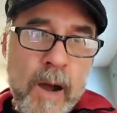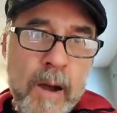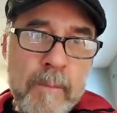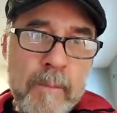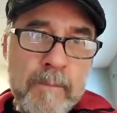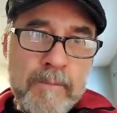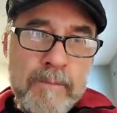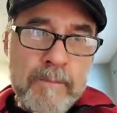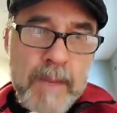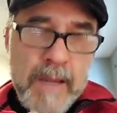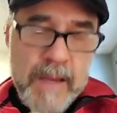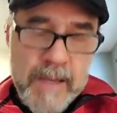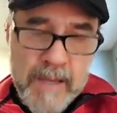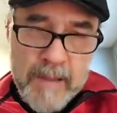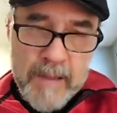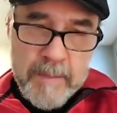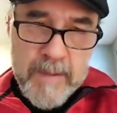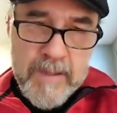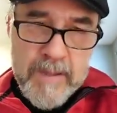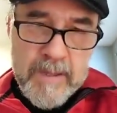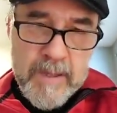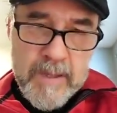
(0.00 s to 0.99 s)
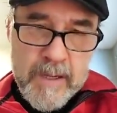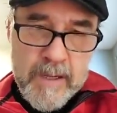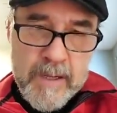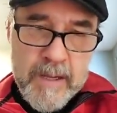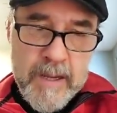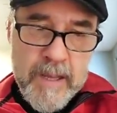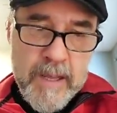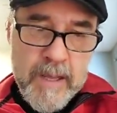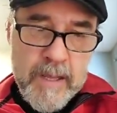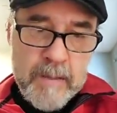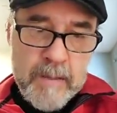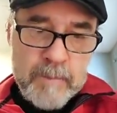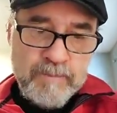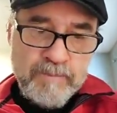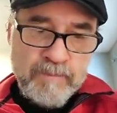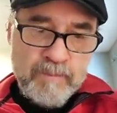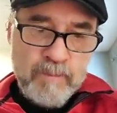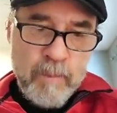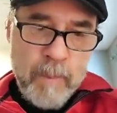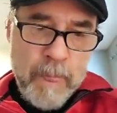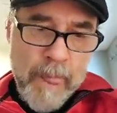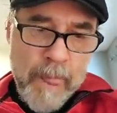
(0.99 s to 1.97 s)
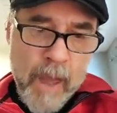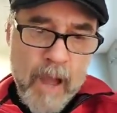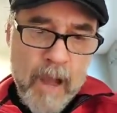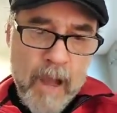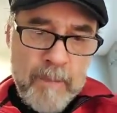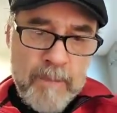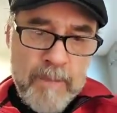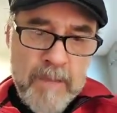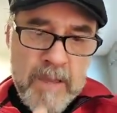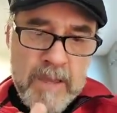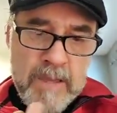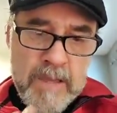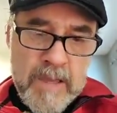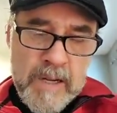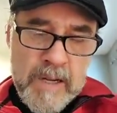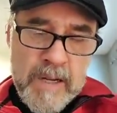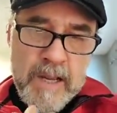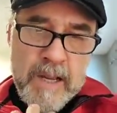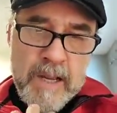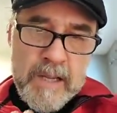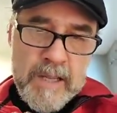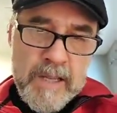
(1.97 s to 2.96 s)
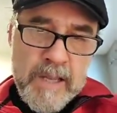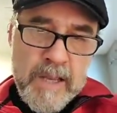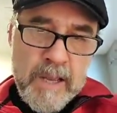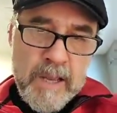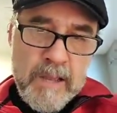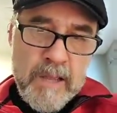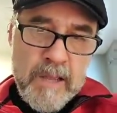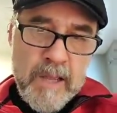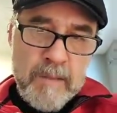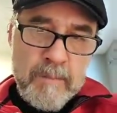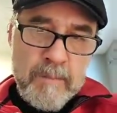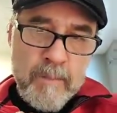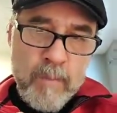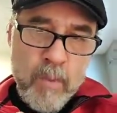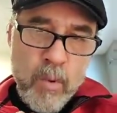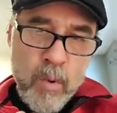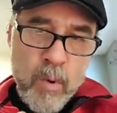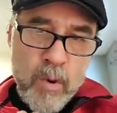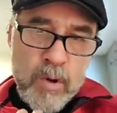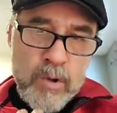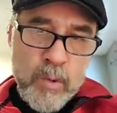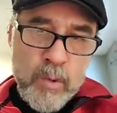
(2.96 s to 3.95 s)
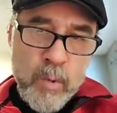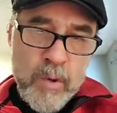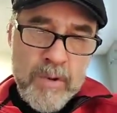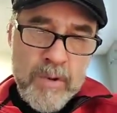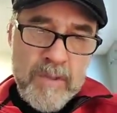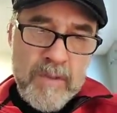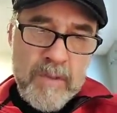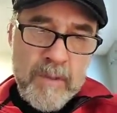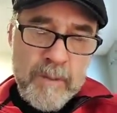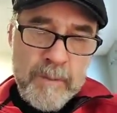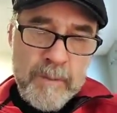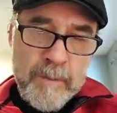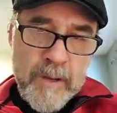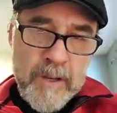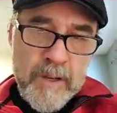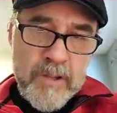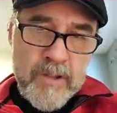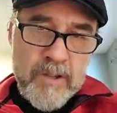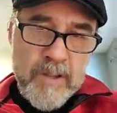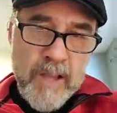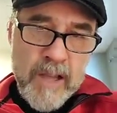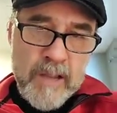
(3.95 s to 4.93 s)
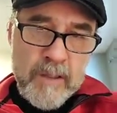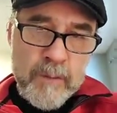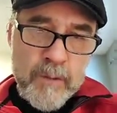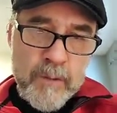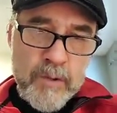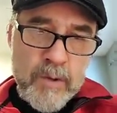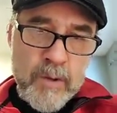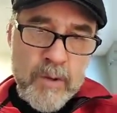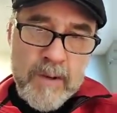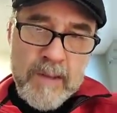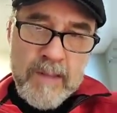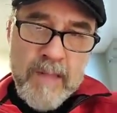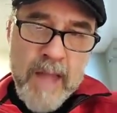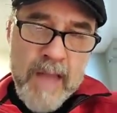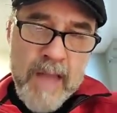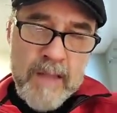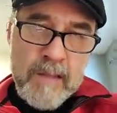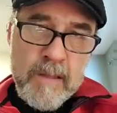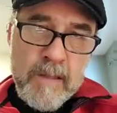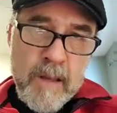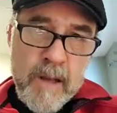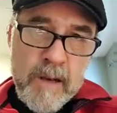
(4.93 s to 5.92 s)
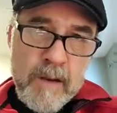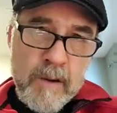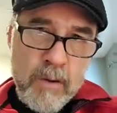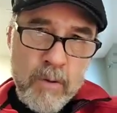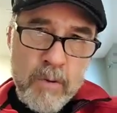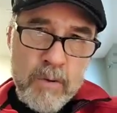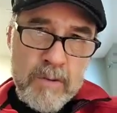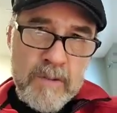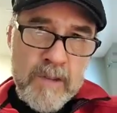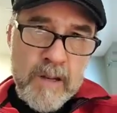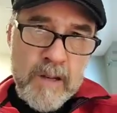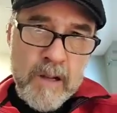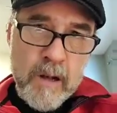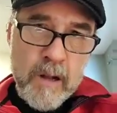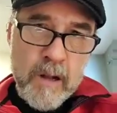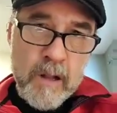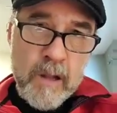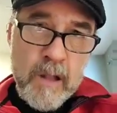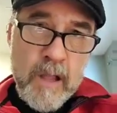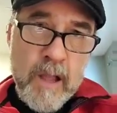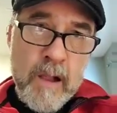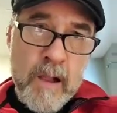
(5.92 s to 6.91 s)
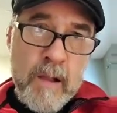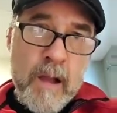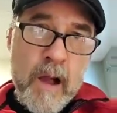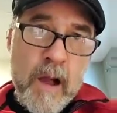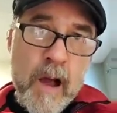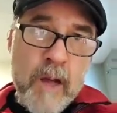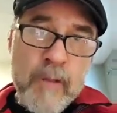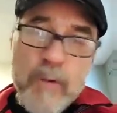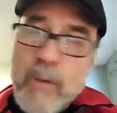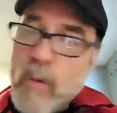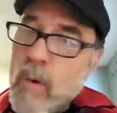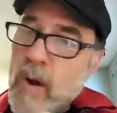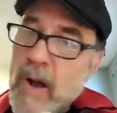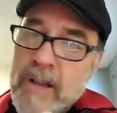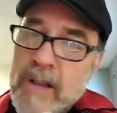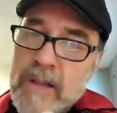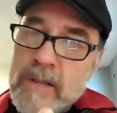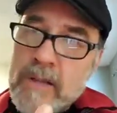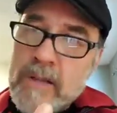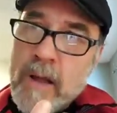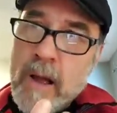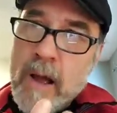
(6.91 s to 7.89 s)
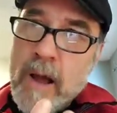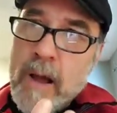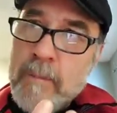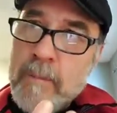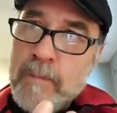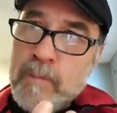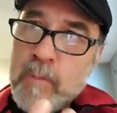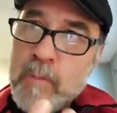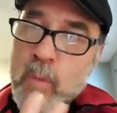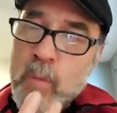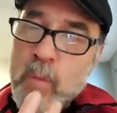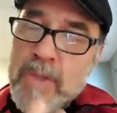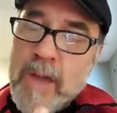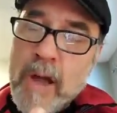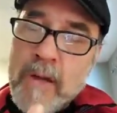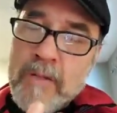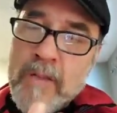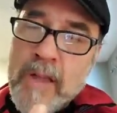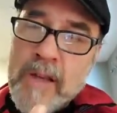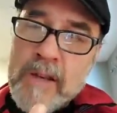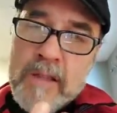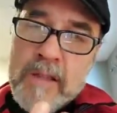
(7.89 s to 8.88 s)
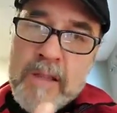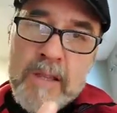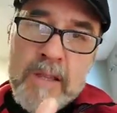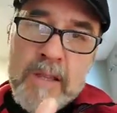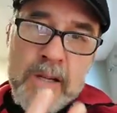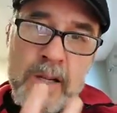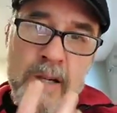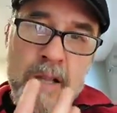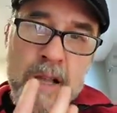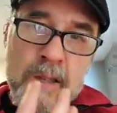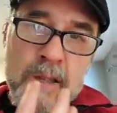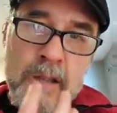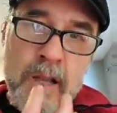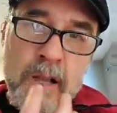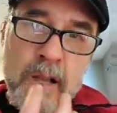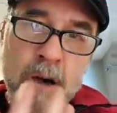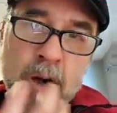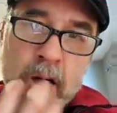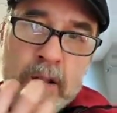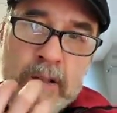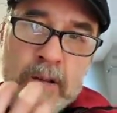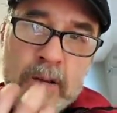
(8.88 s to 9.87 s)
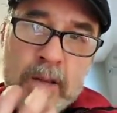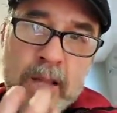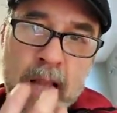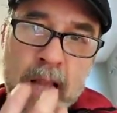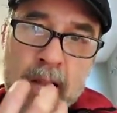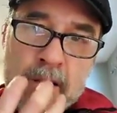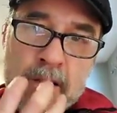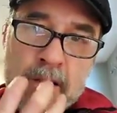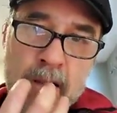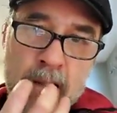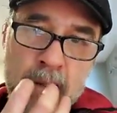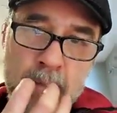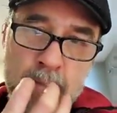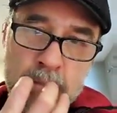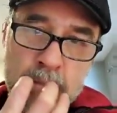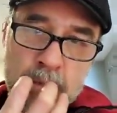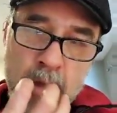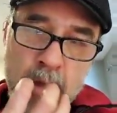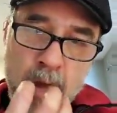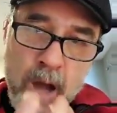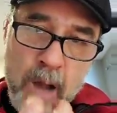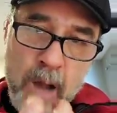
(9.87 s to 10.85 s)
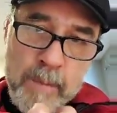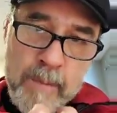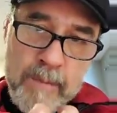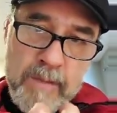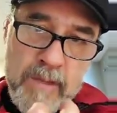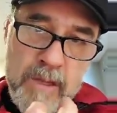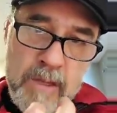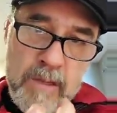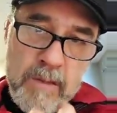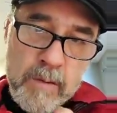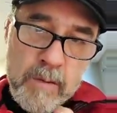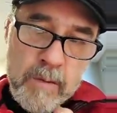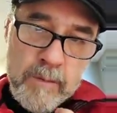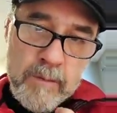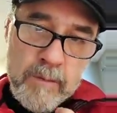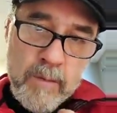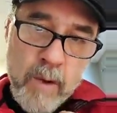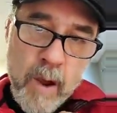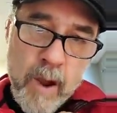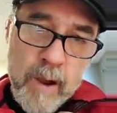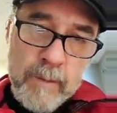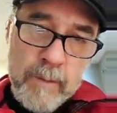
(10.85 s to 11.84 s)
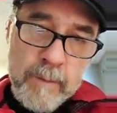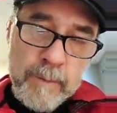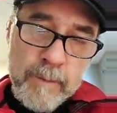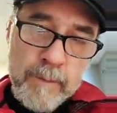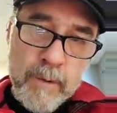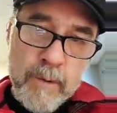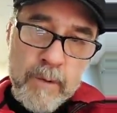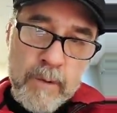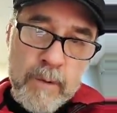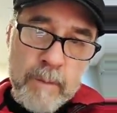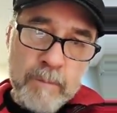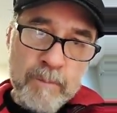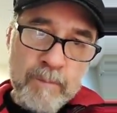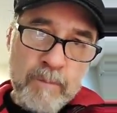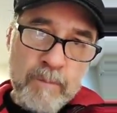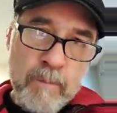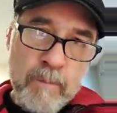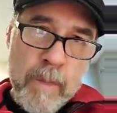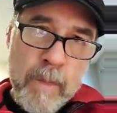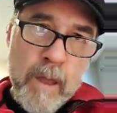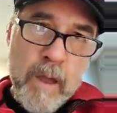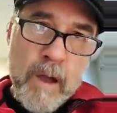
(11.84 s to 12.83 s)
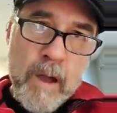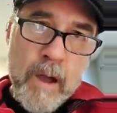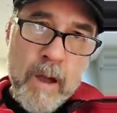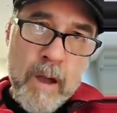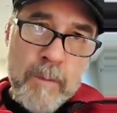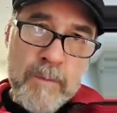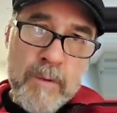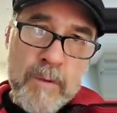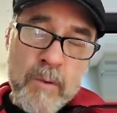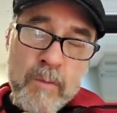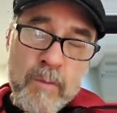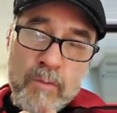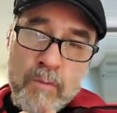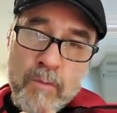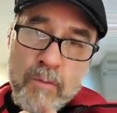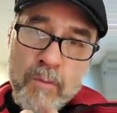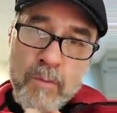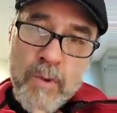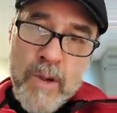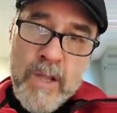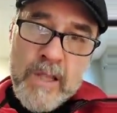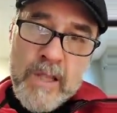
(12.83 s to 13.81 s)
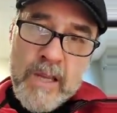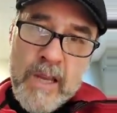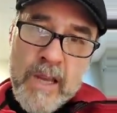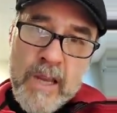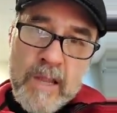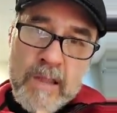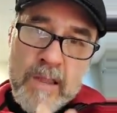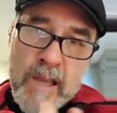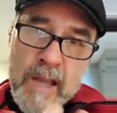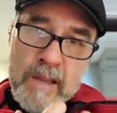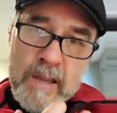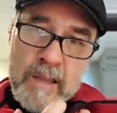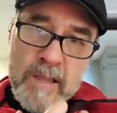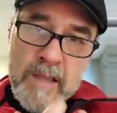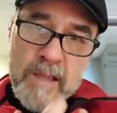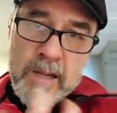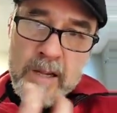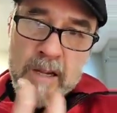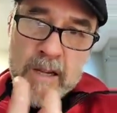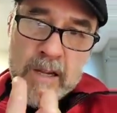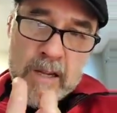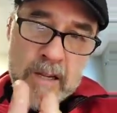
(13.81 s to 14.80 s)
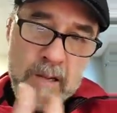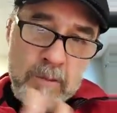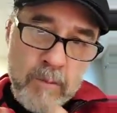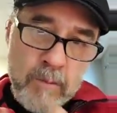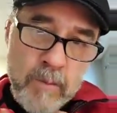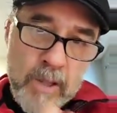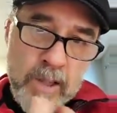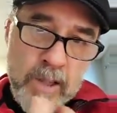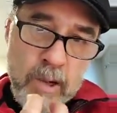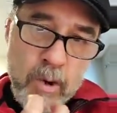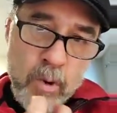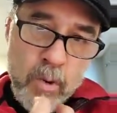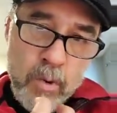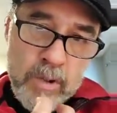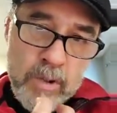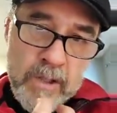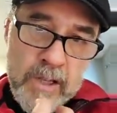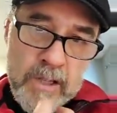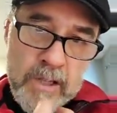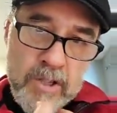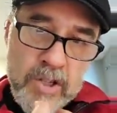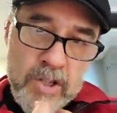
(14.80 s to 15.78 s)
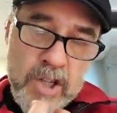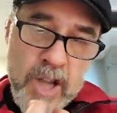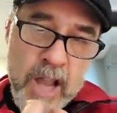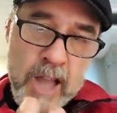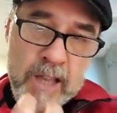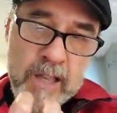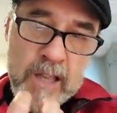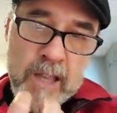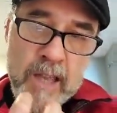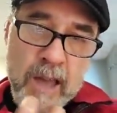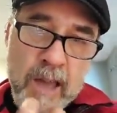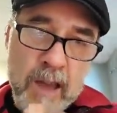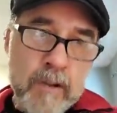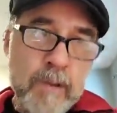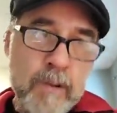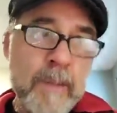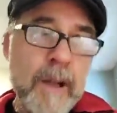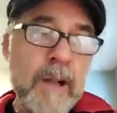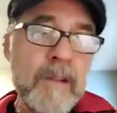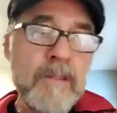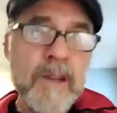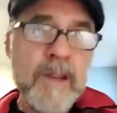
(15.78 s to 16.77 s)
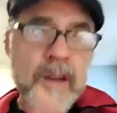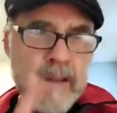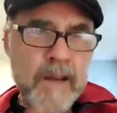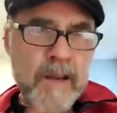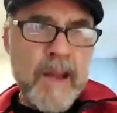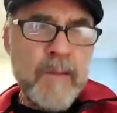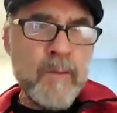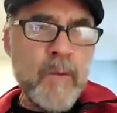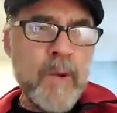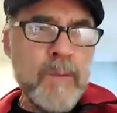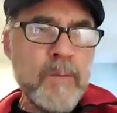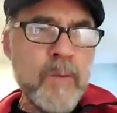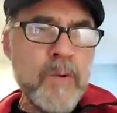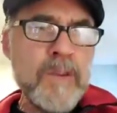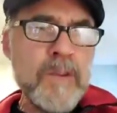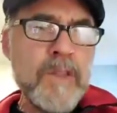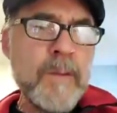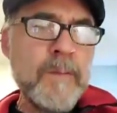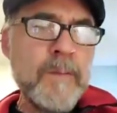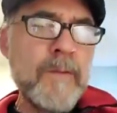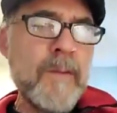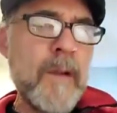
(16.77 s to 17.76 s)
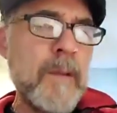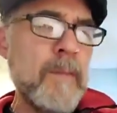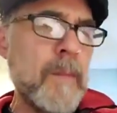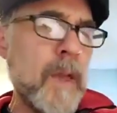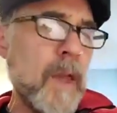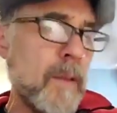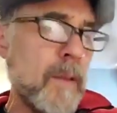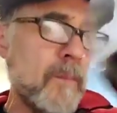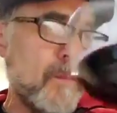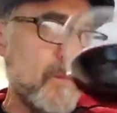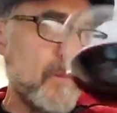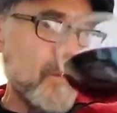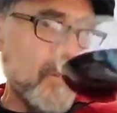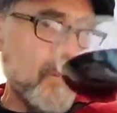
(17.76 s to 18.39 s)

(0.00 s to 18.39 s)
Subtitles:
medium acidity. The acidity kind of kicks in more towards the finish, that's for sure, and that kind of holds it all. Otherwise, without that acidity, I think all you'd get is like a blob of this sort of dried fruit. So it really needs that acidity to really hold it in check and counterbalance it. I'm going to have one more sip if I may.